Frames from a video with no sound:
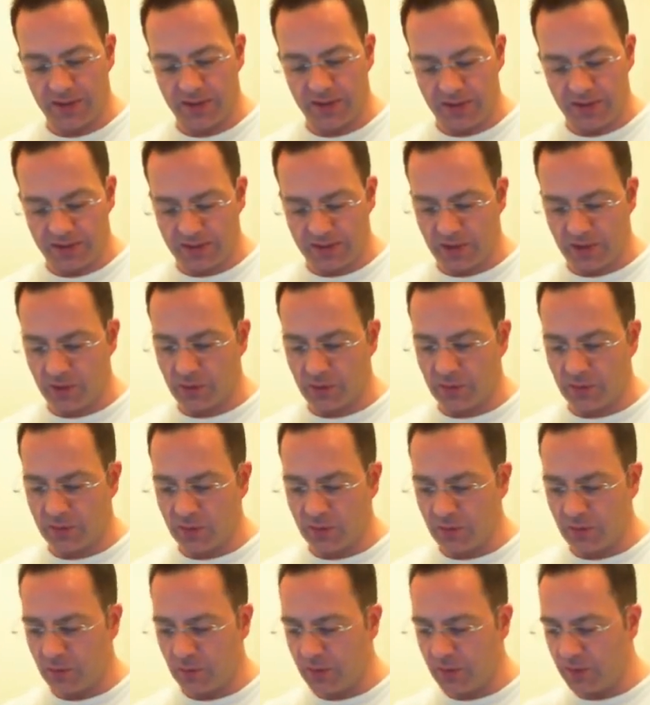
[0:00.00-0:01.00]
So
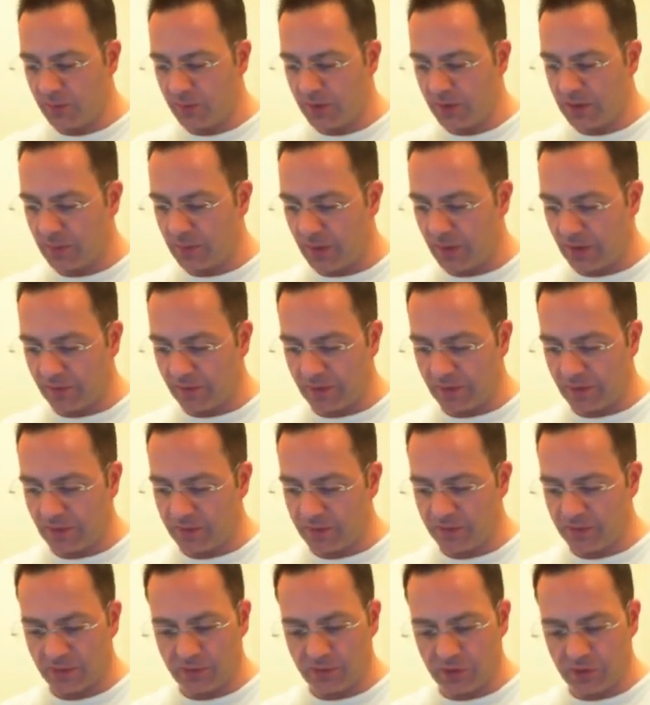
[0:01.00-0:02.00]
we can be in the background
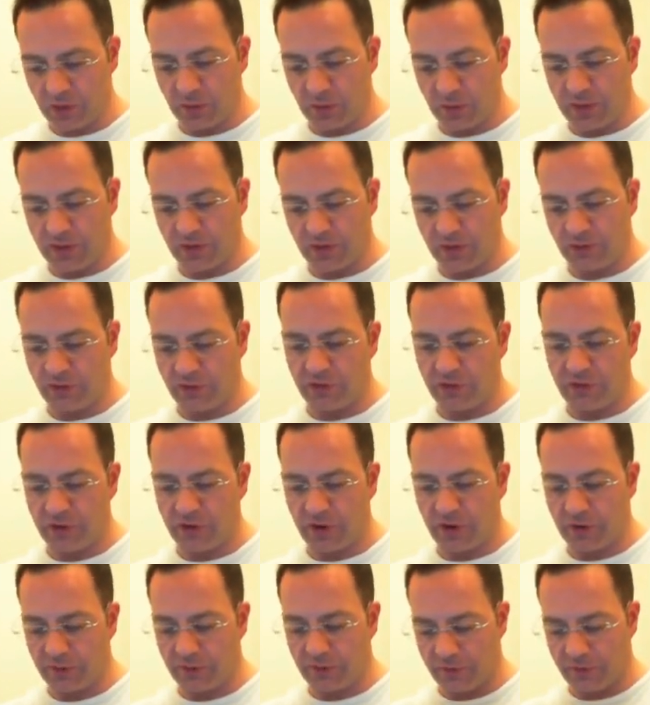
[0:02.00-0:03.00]
sort of doing
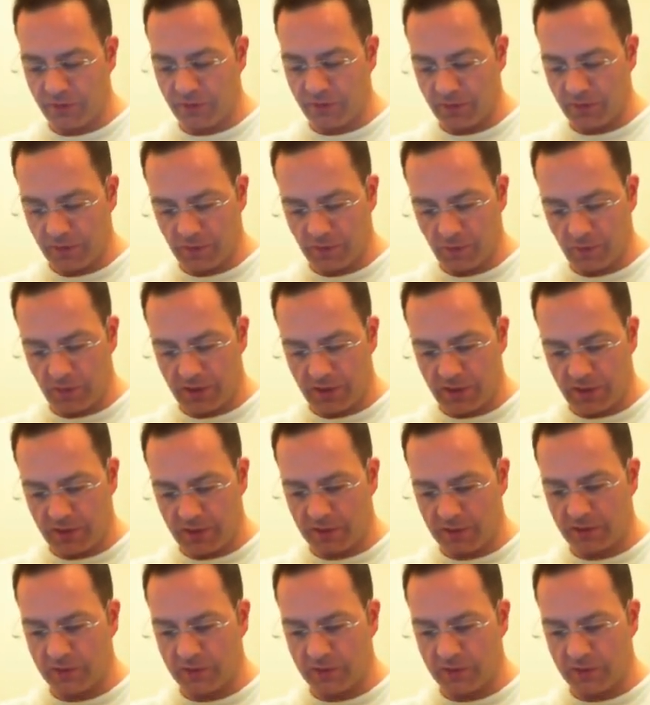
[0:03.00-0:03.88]
stuff while